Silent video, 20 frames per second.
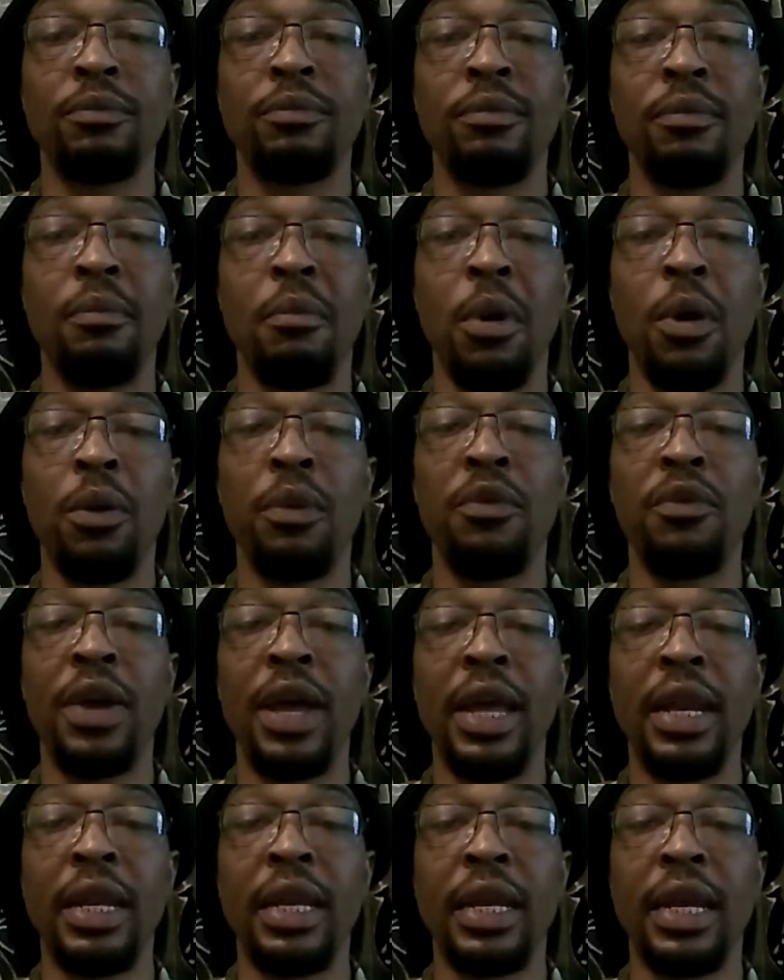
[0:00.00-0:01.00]

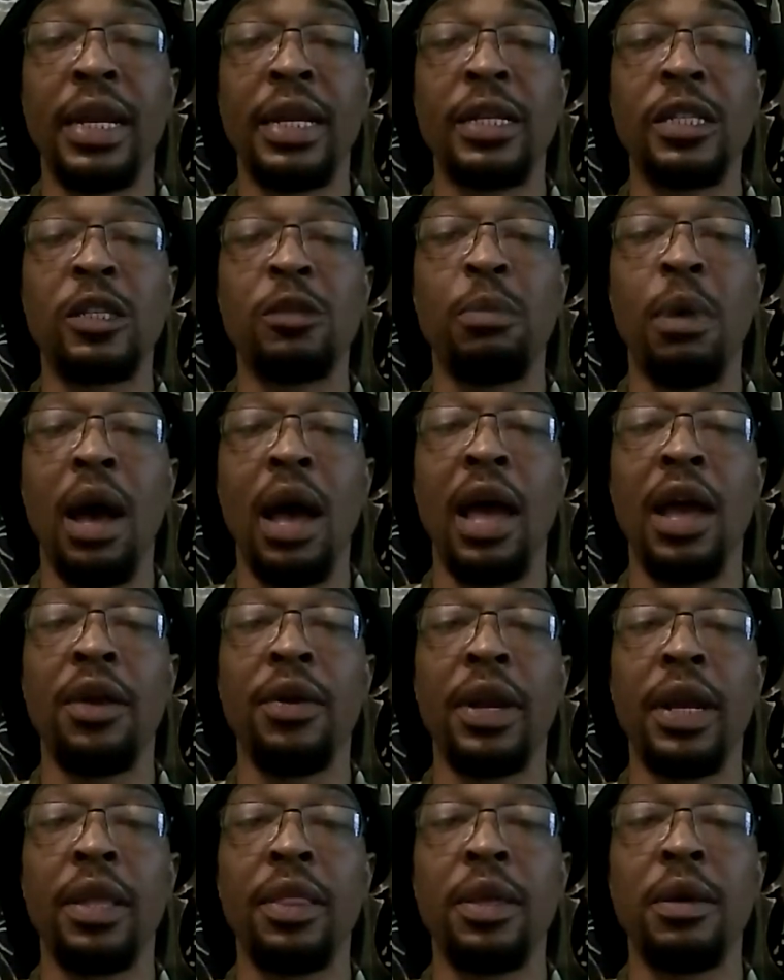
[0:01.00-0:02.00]
motivating and
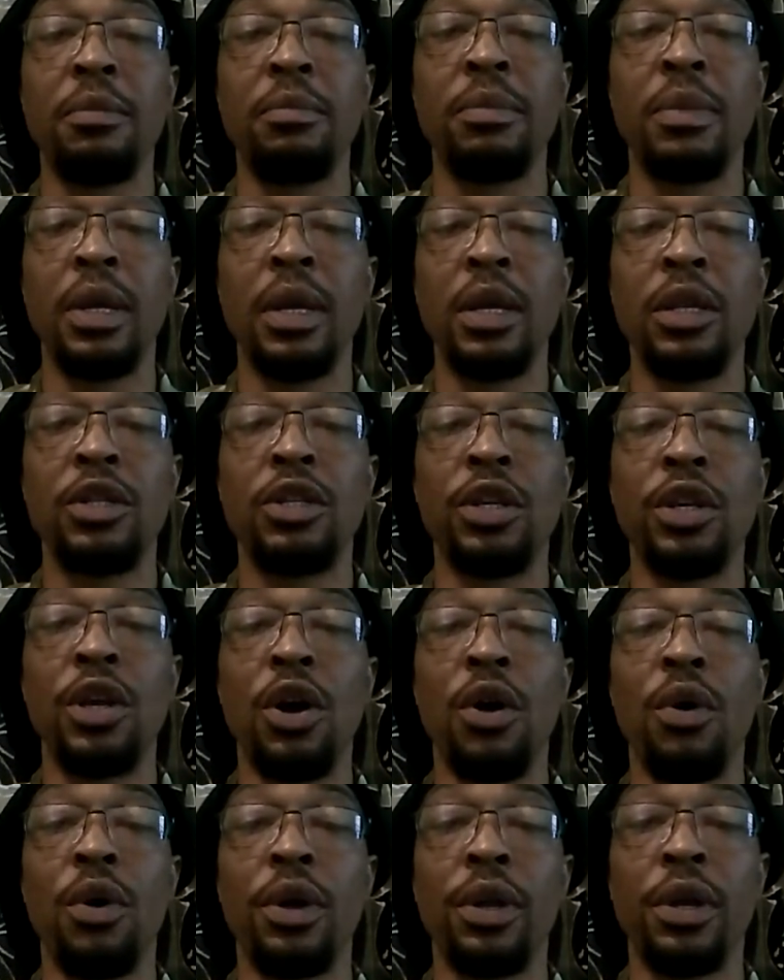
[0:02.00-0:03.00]
inspiring them to
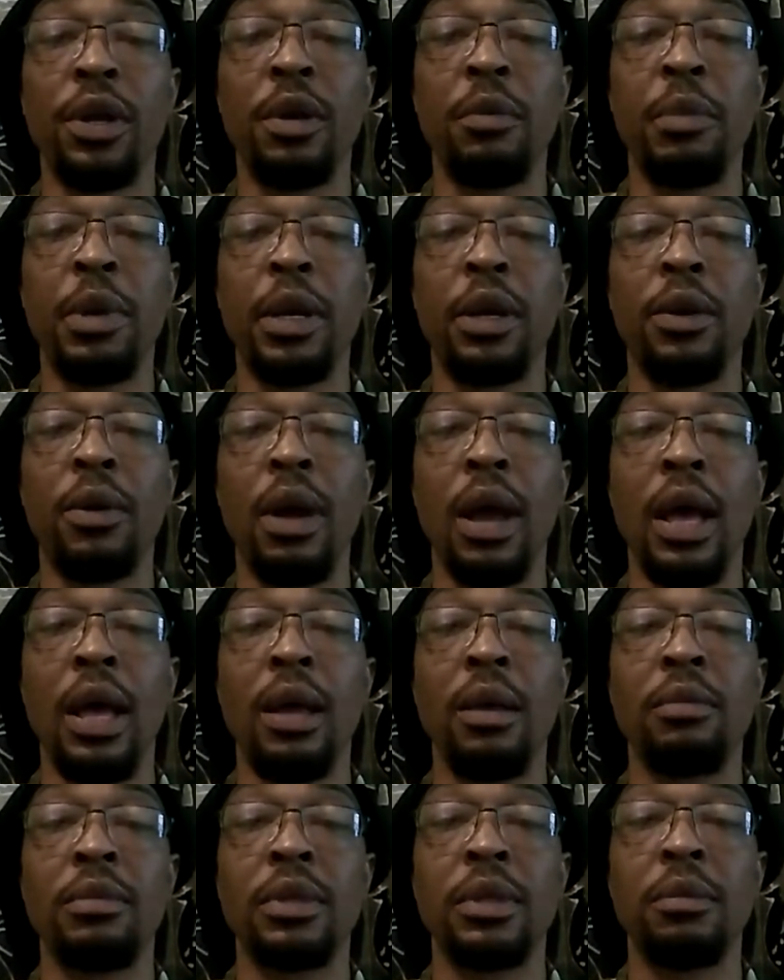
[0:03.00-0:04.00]
go and commit
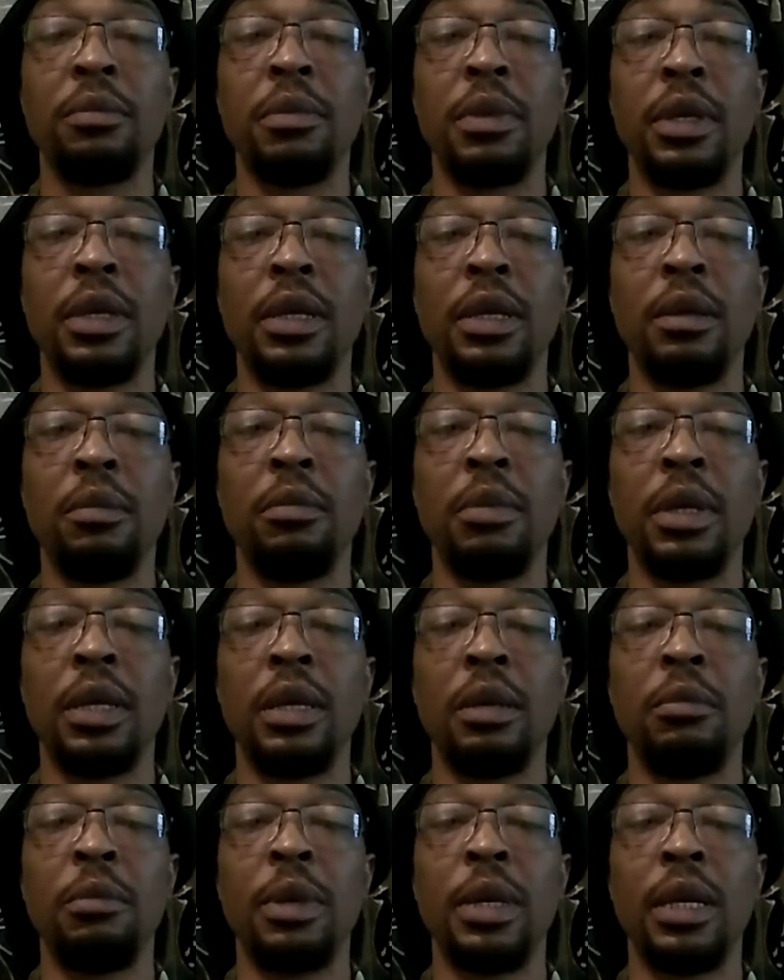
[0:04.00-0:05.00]
crimes and be
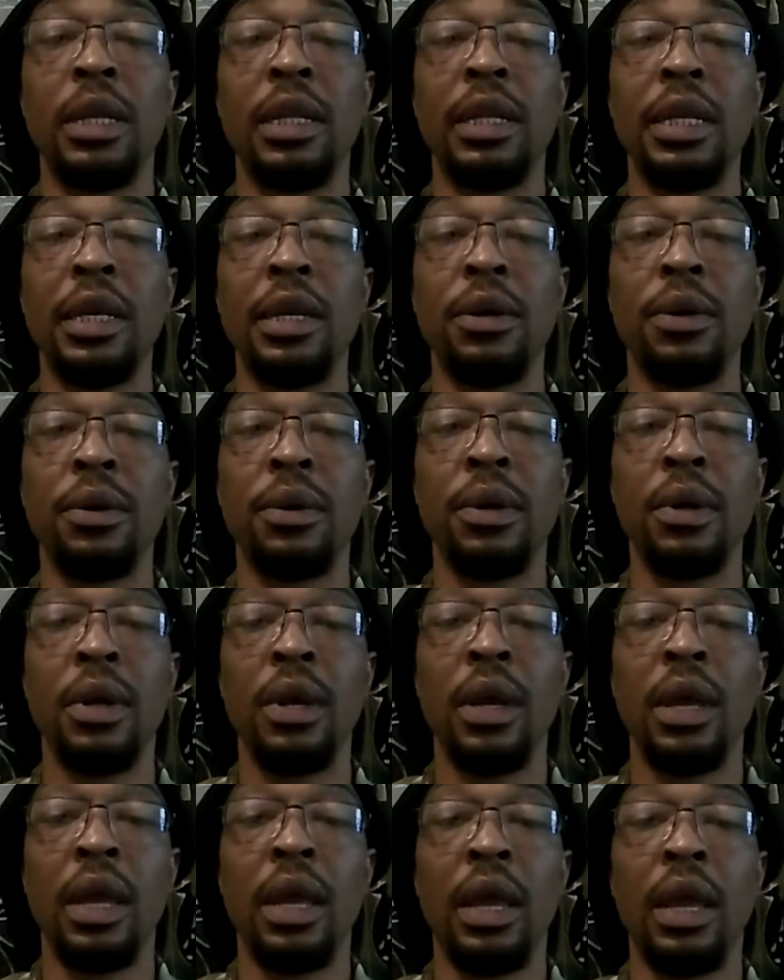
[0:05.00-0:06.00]
illegal.
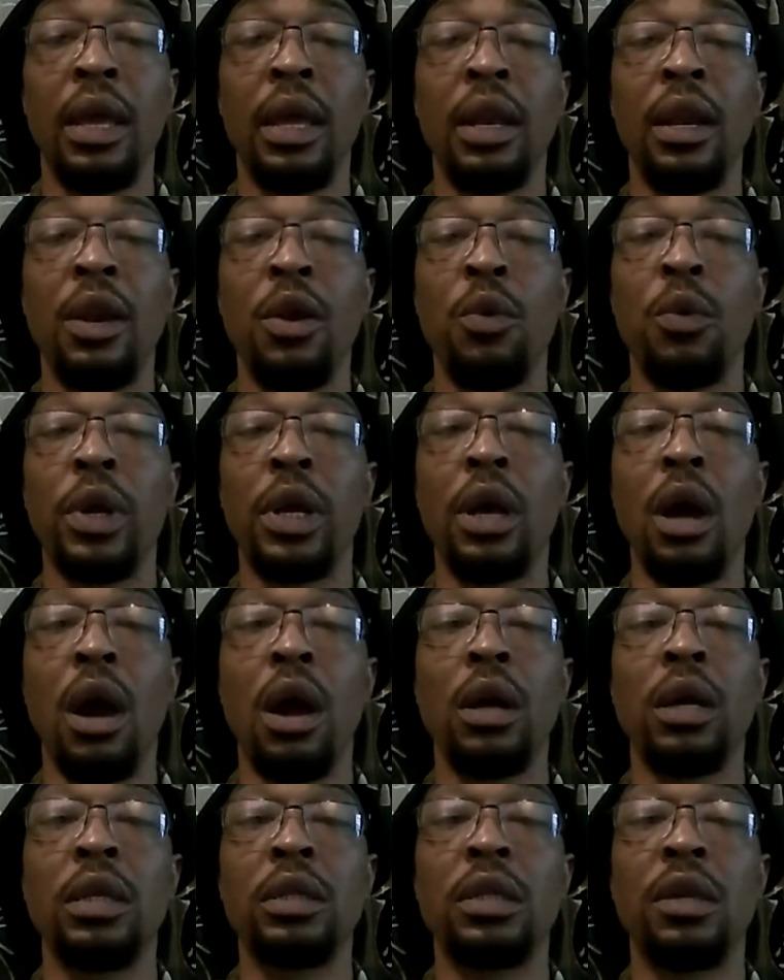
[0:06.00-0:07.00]
And
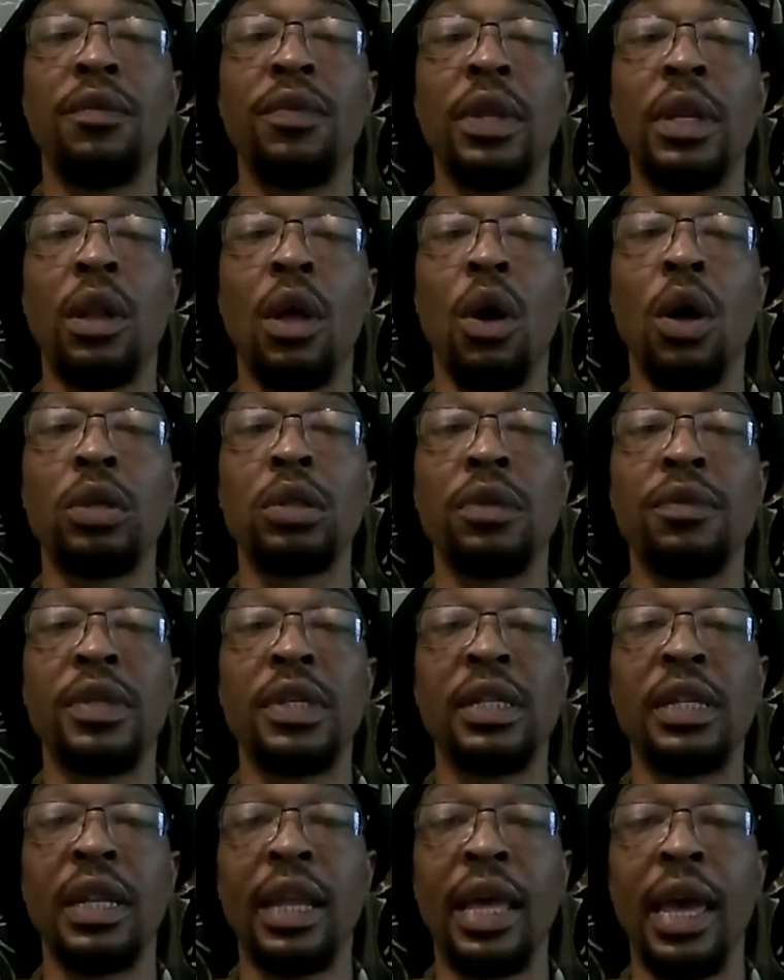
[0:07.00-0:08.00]
regardless of the laws of
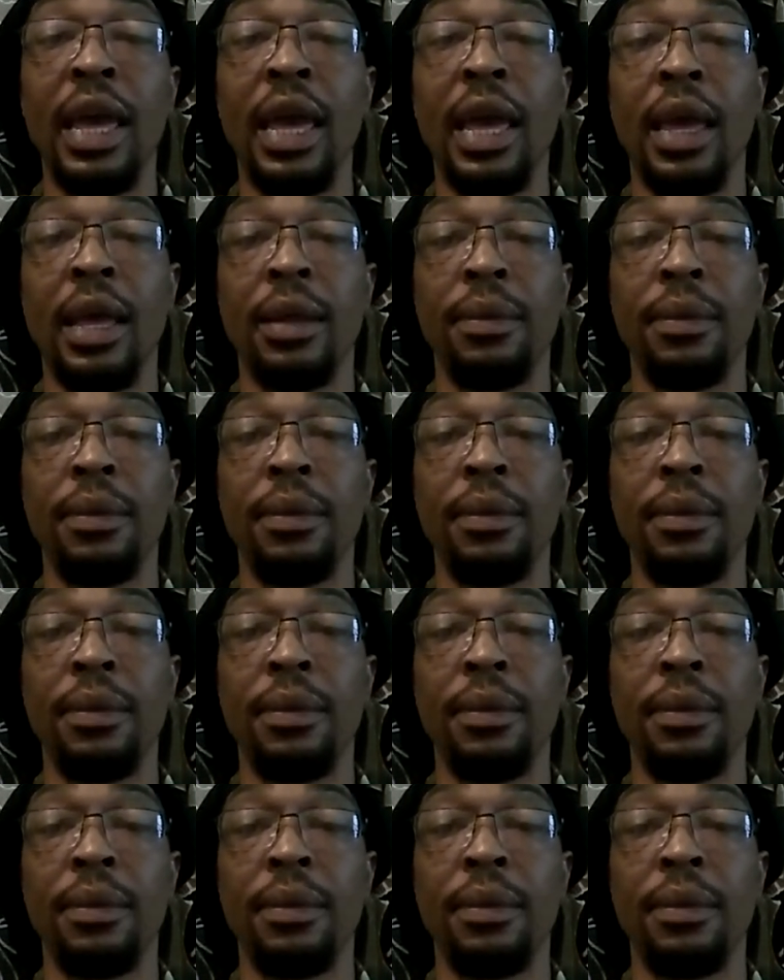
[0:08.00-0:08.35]
this land,